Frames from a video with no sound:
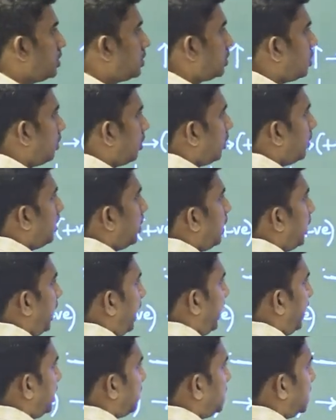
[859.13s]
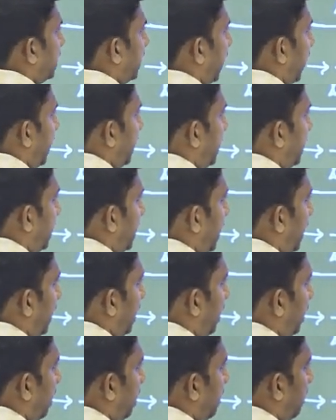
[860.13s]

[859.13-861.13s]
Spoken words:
So it is 90